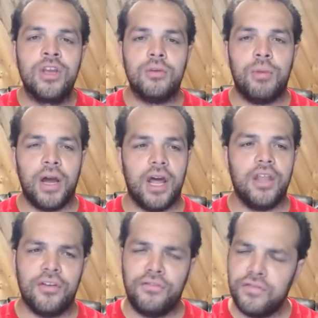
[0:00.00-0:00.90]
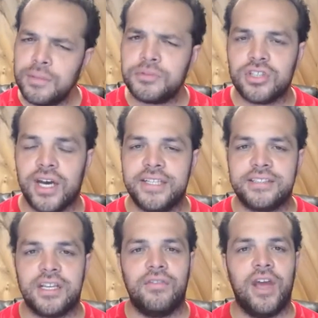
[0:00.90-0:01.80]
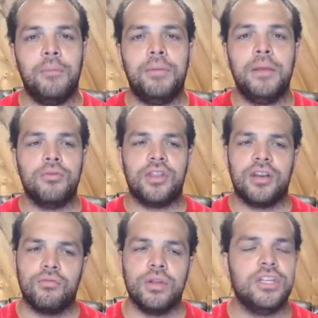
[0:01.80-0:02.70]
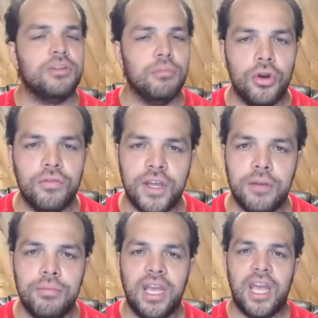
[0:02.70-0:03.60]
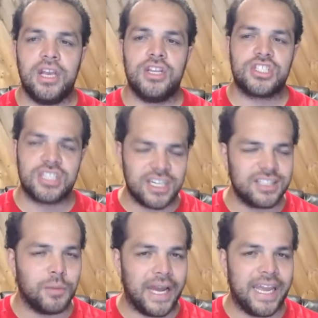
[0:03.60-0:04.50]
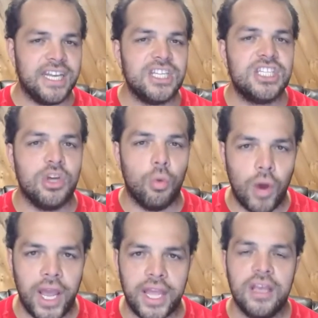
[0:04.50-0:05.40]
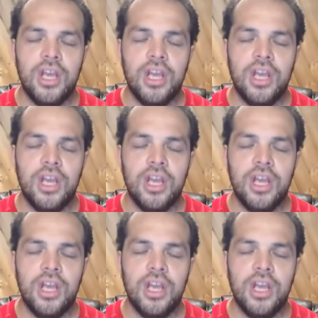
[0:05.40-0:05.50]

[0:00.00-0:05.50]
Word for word: But on the flip side is that I've had people that have really demotivated me and sucked my energy away,